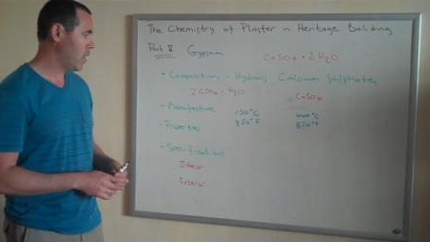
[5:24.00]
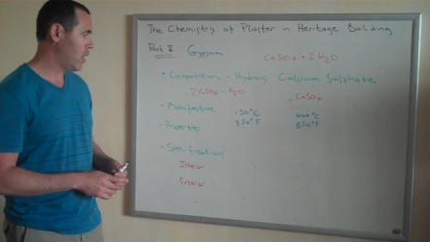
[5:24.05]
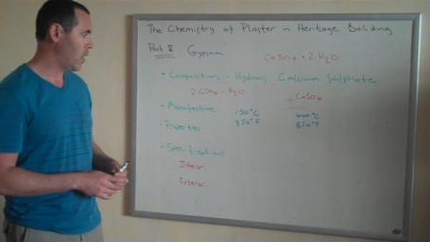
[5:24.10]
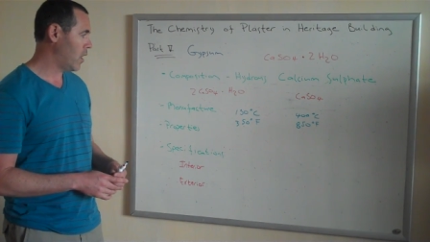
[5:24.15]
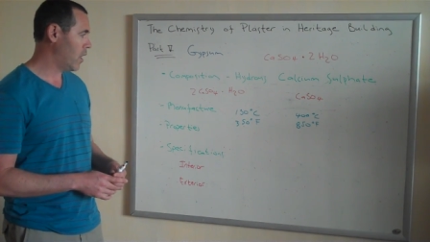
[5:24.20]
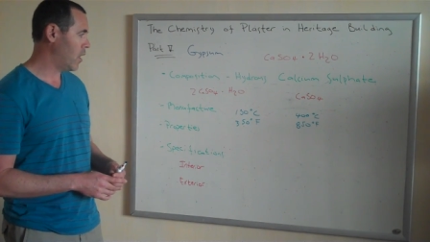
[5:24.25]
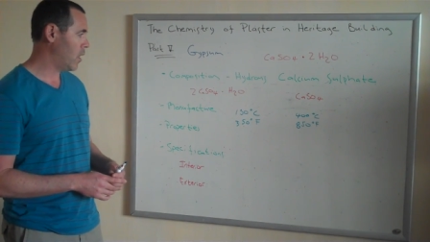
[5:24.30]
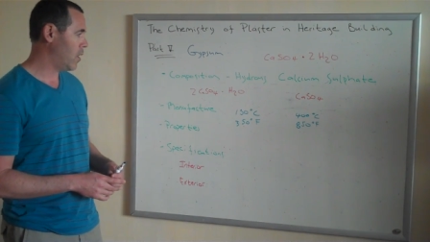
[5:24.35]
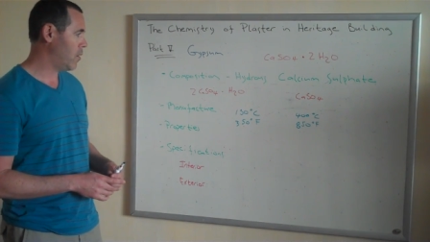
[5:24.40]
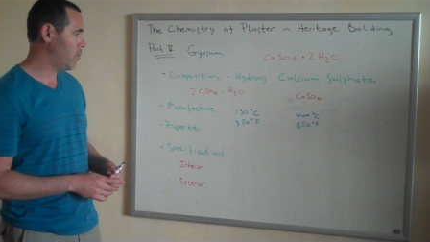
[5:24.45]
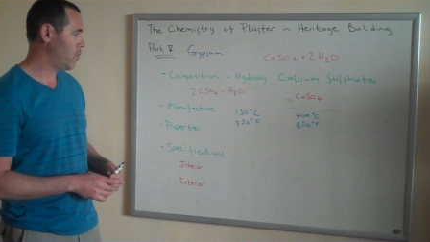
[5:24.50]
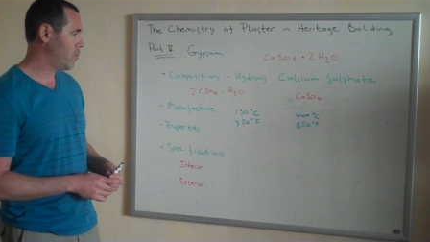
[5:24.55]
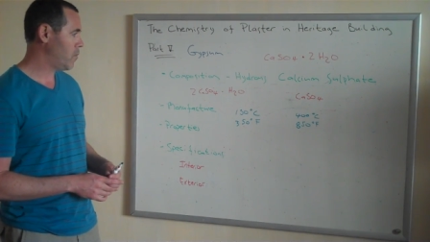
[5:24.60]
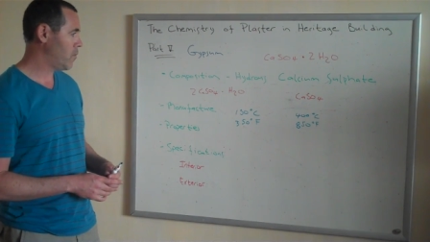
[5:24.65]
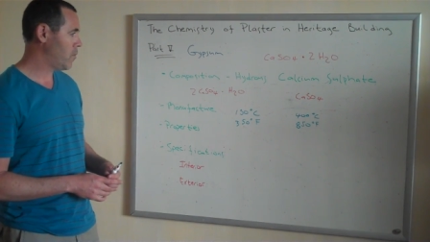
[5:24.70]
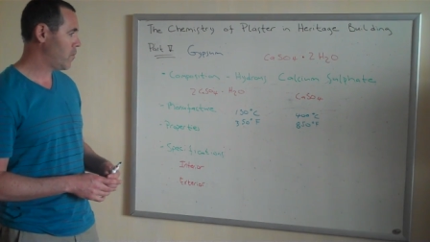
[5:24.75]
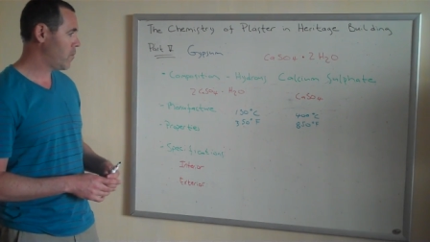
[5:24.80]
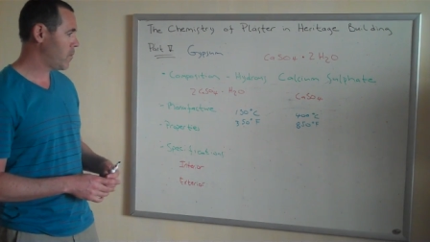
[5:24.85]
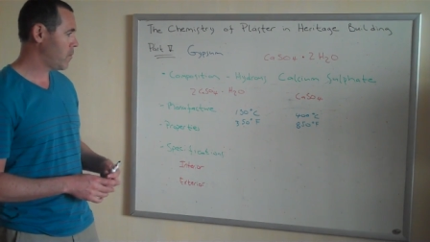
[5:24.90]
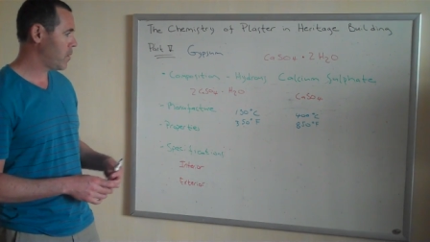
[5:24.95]
Um,
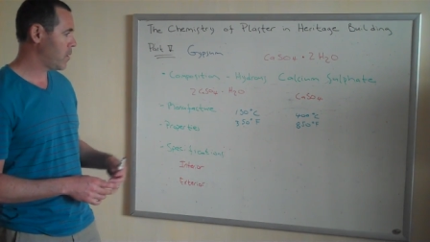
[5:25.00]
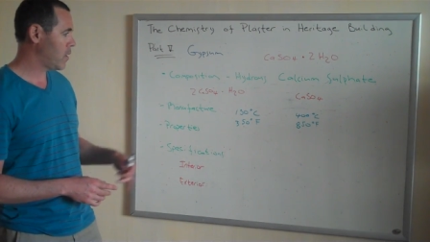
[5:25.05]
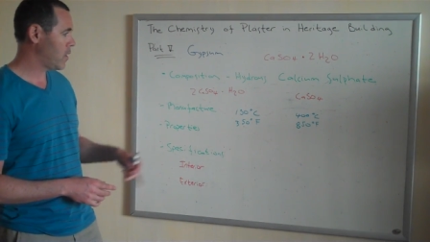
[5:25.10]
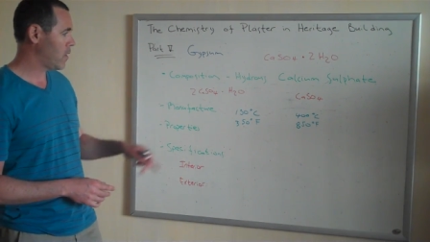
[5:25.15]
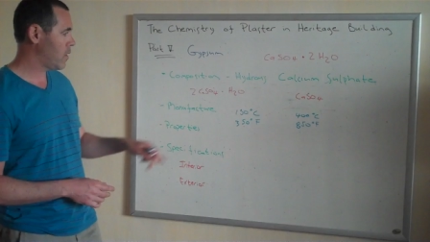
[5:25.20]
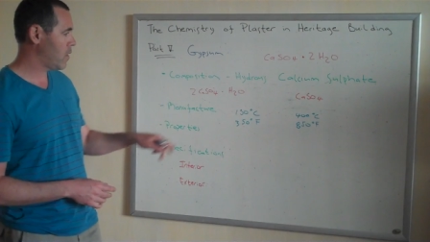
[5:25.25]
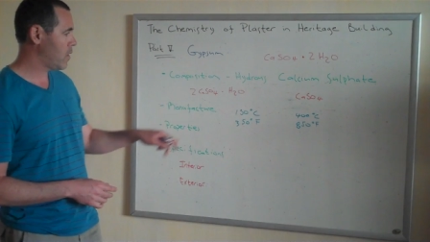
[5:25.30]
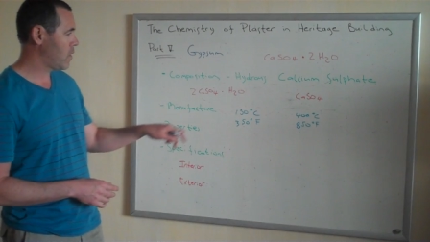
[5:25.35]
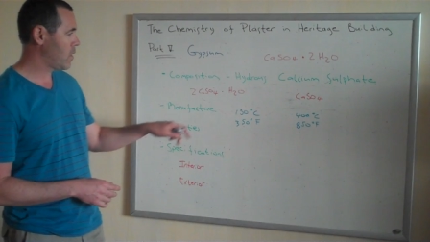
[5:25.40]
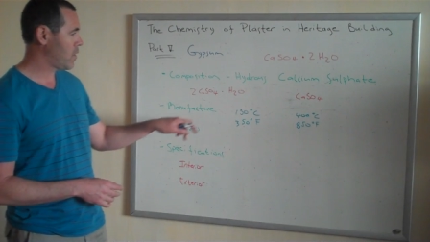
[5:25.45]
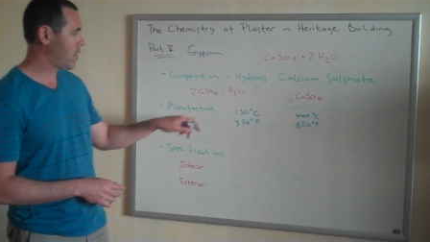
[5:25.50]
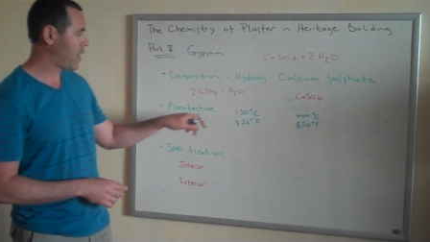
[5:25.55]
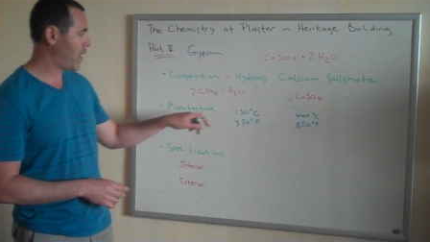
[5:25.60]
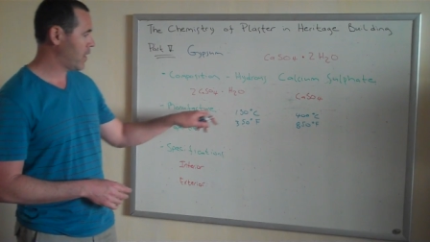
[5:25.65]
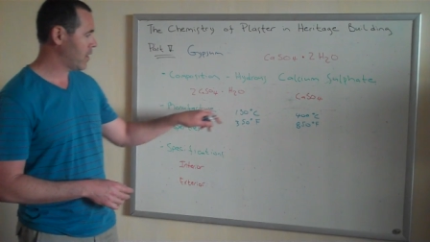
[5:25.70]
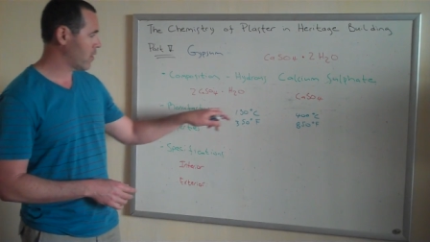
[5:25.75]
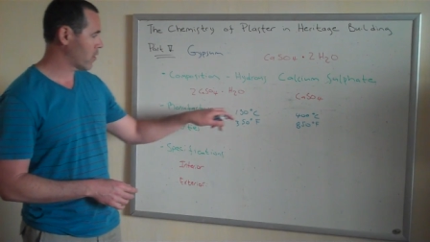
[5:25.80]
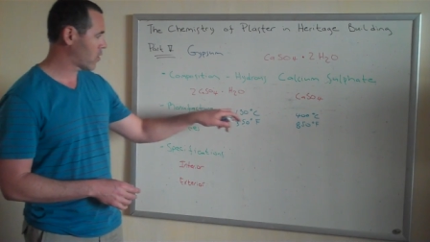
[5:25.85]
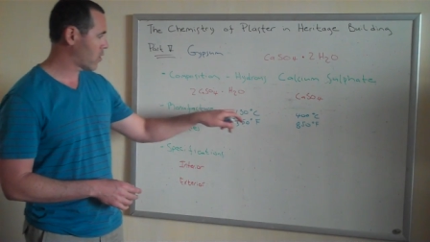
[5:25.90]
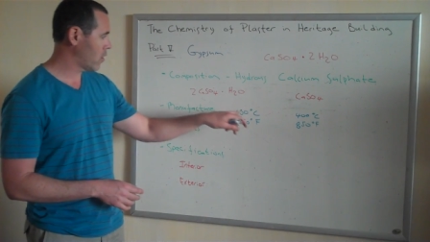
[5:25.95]

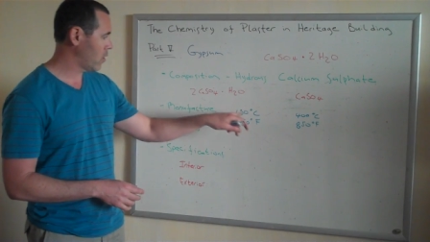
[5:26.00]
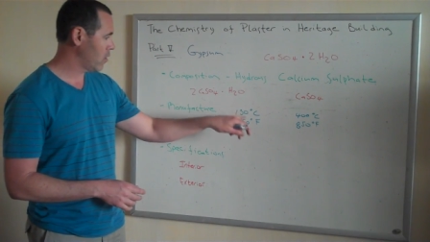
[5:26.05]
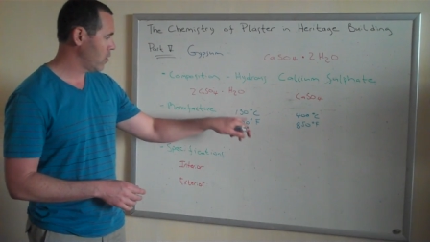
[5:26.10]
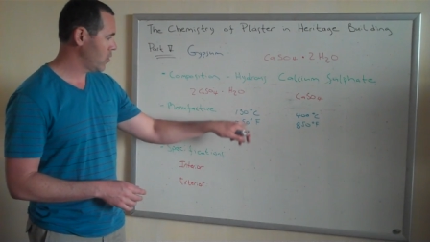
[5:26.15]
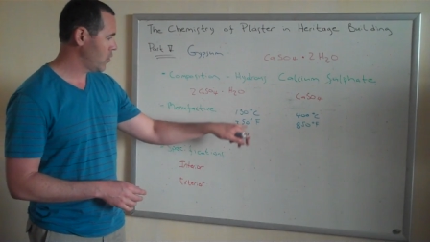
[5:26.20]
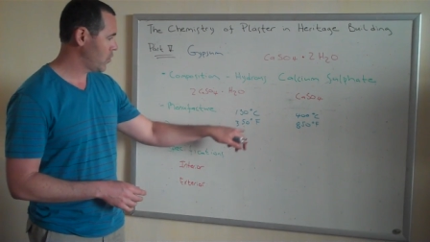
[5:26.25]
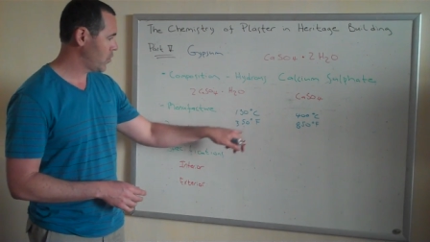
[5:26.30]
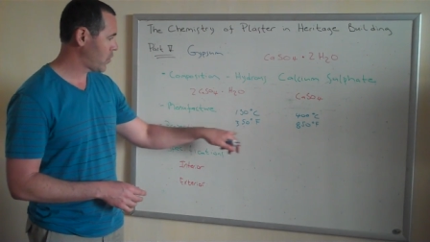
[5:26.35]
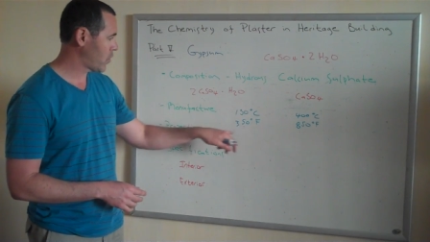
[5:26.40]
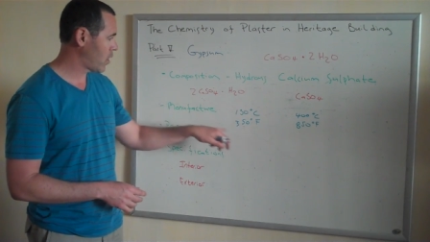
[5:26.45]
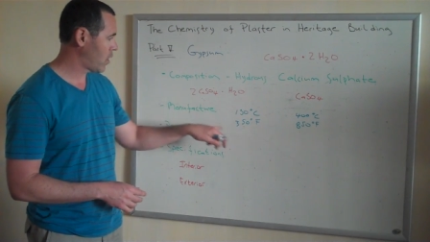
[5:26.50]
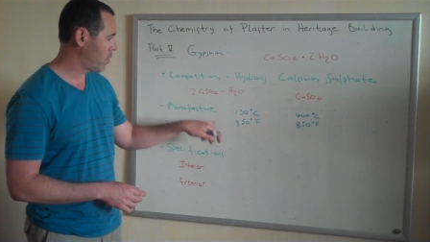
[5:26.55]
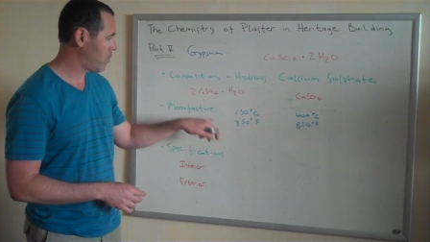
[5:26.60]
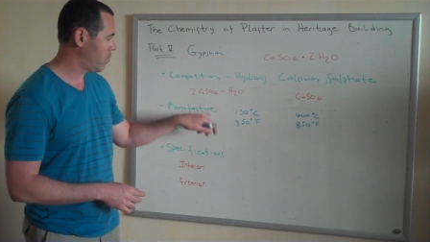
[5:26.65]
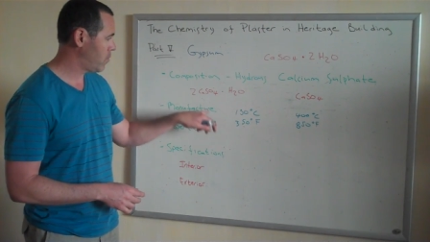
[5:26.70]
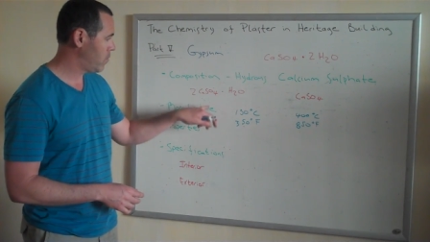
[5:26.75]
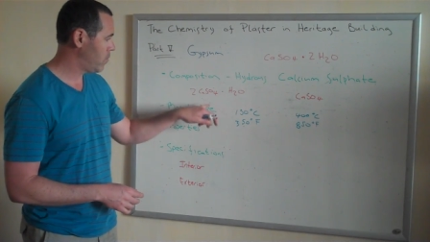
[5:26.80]
that occurs um,